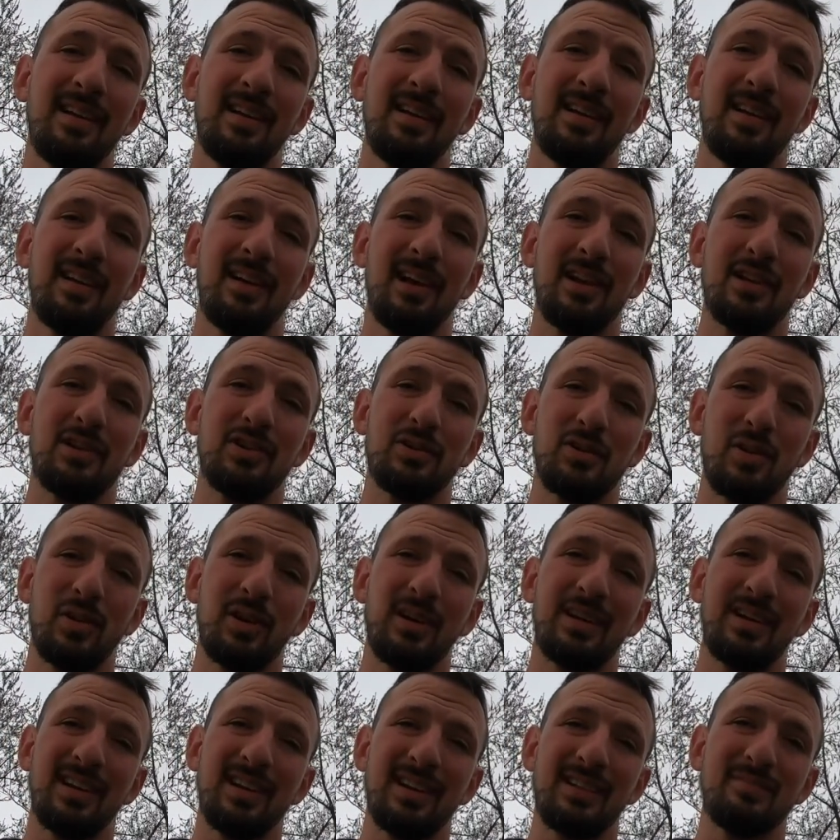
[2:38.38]
and
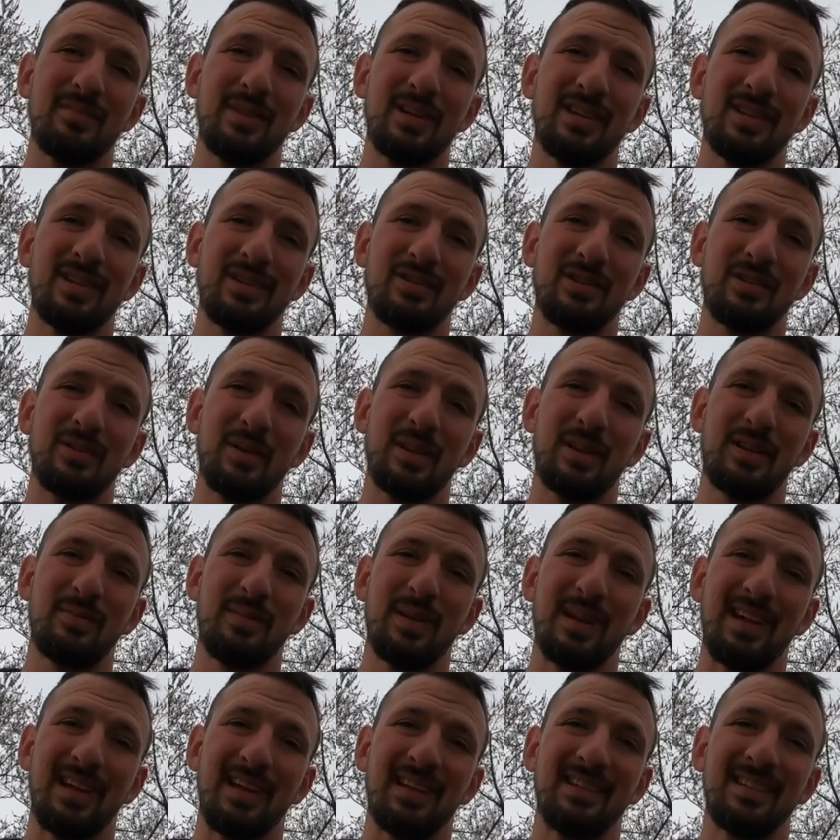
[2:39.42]
join in ministry with
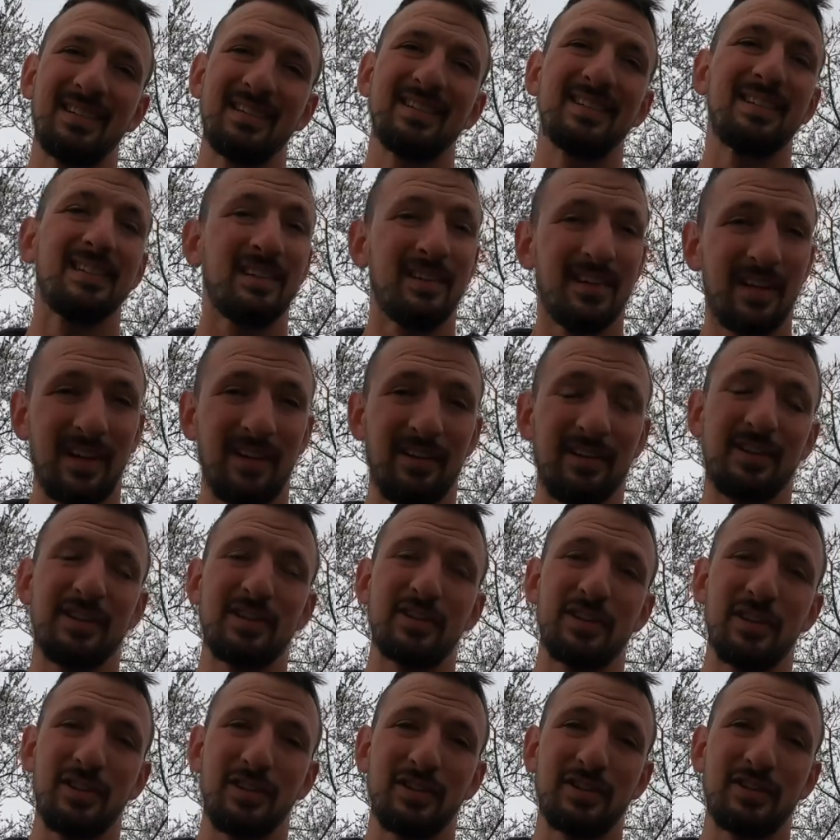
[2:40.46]
me here at the
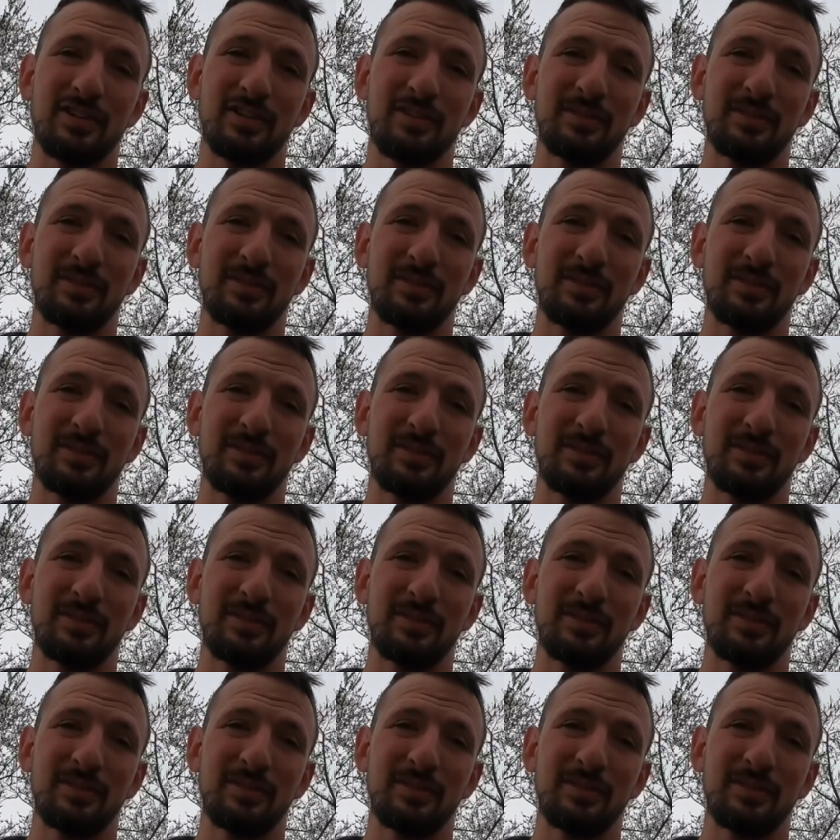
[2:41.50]
church.